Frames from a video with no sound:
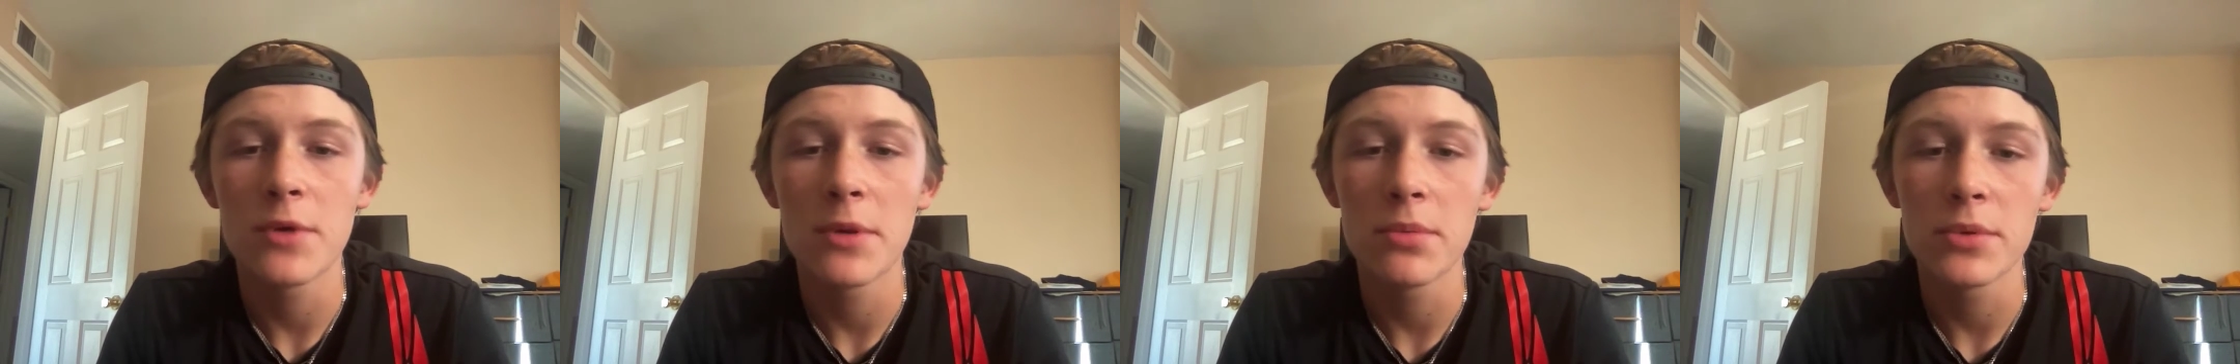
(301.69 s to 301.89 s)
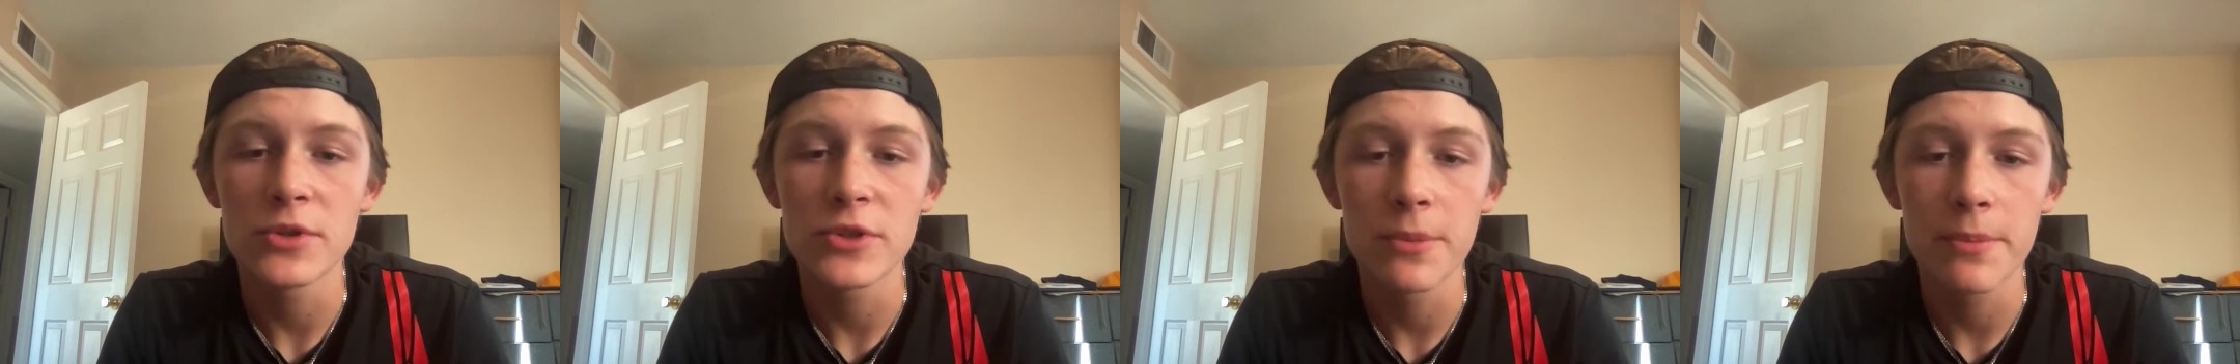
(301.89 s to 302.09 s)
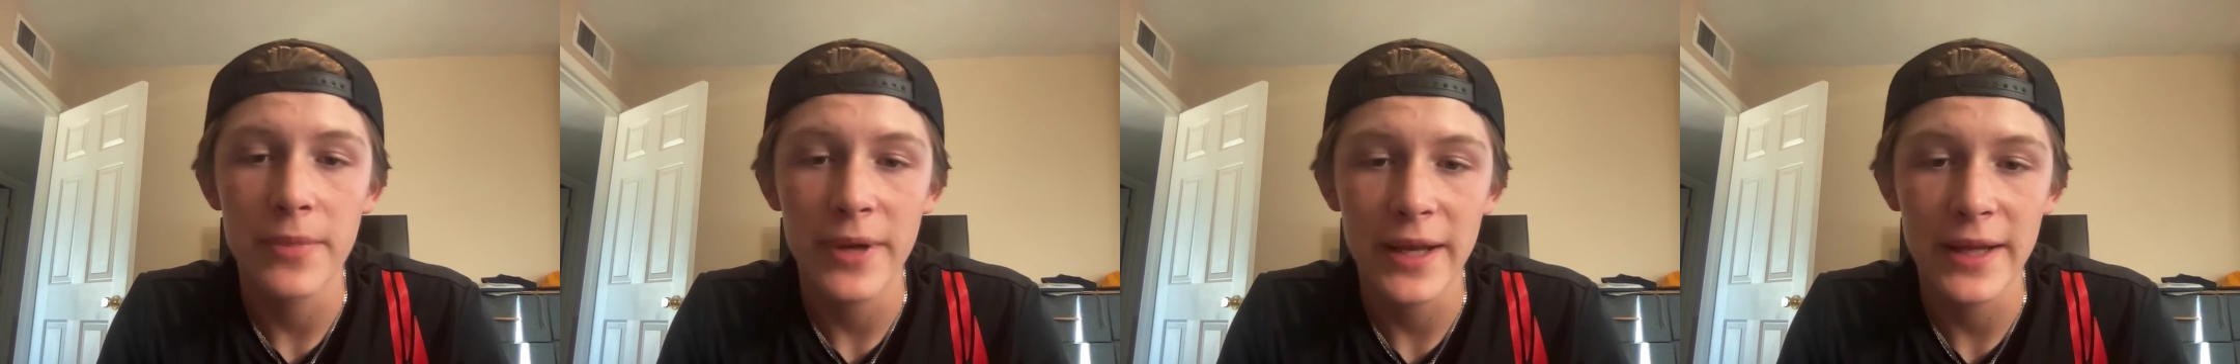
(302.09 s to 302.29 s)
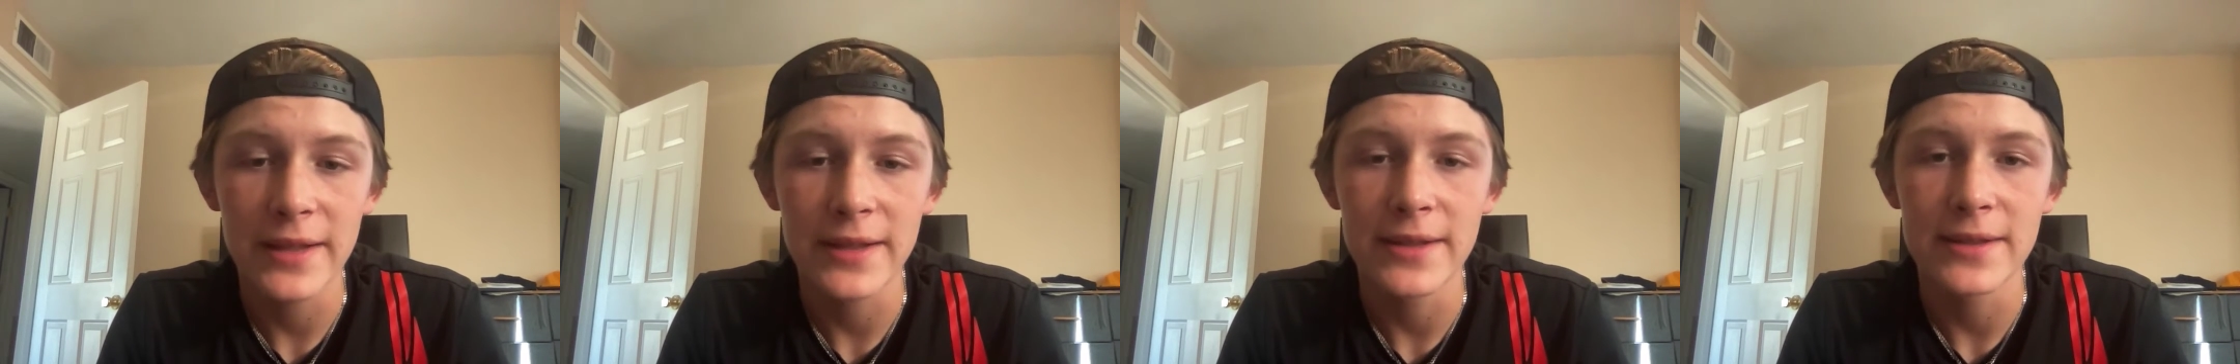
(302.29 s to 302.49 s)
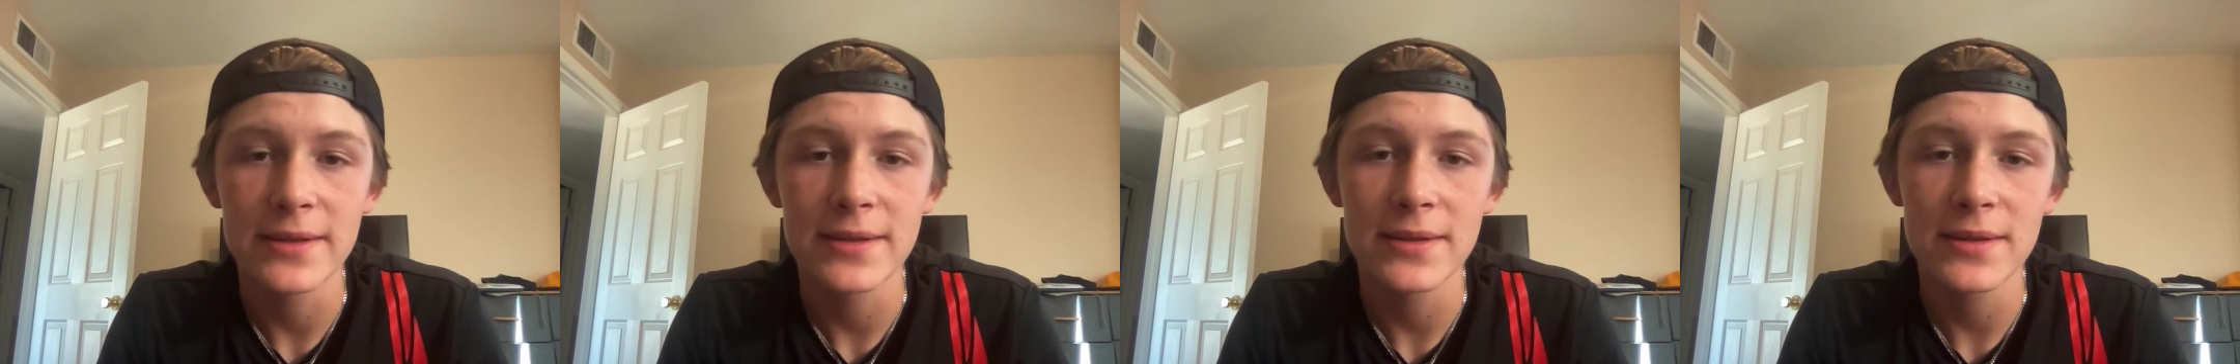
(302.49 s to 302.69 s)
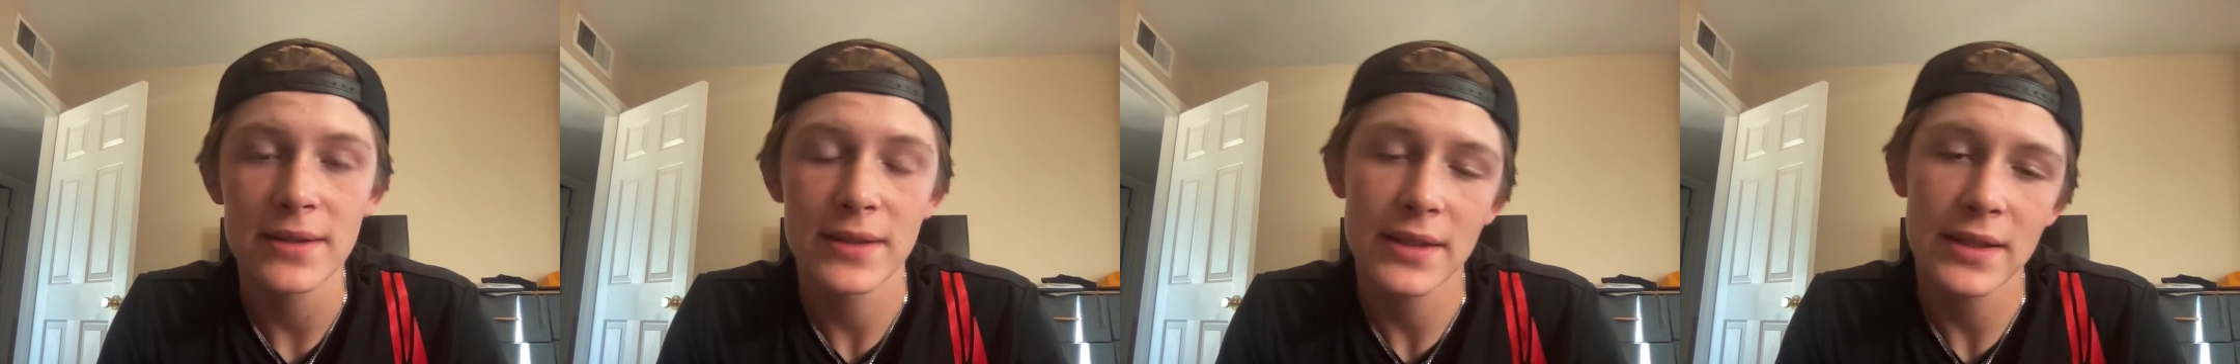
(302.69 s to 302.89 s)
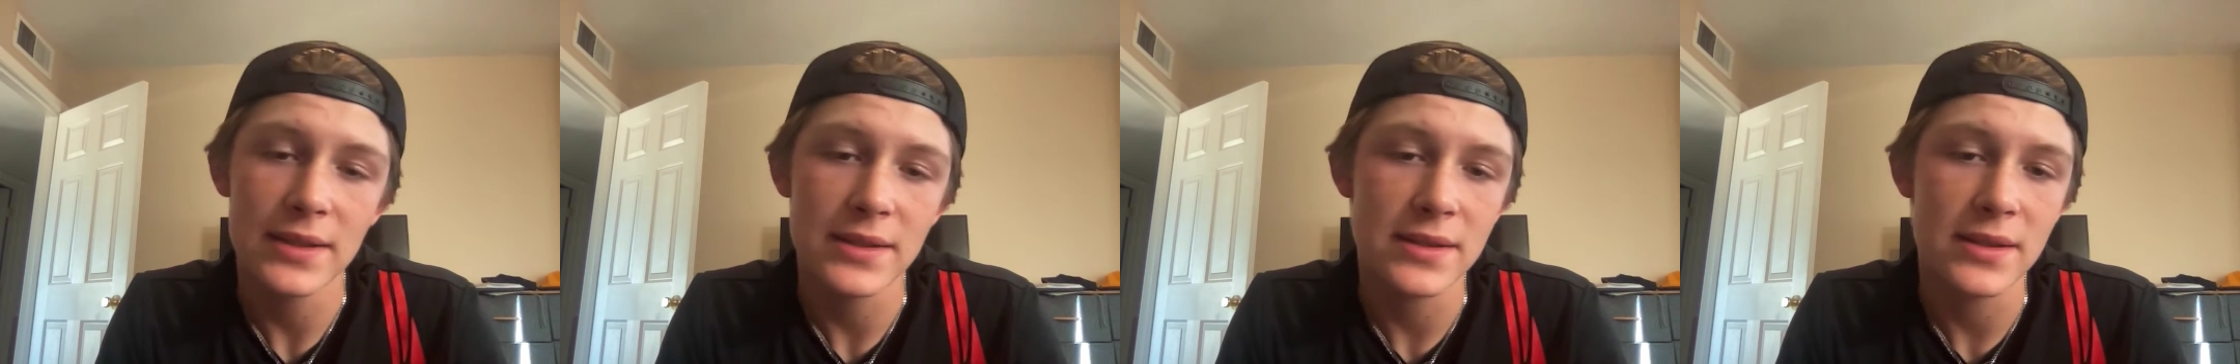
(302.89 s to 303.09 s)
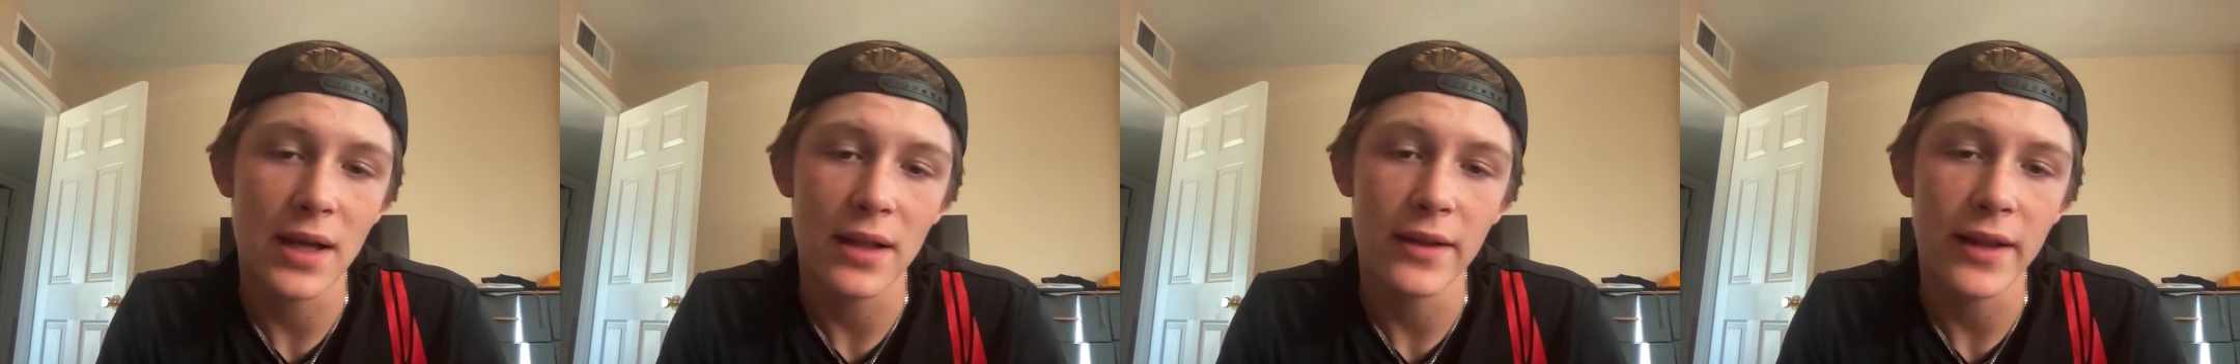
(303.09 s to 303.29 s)
people's opinions.
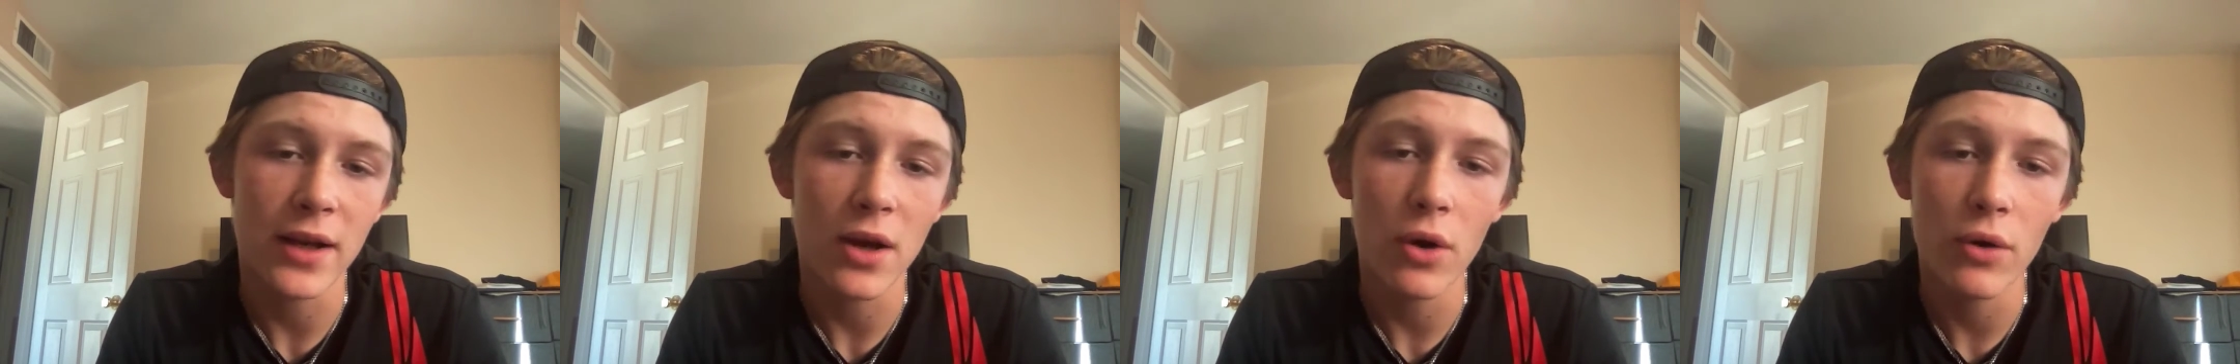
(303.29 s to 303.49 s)
It's not like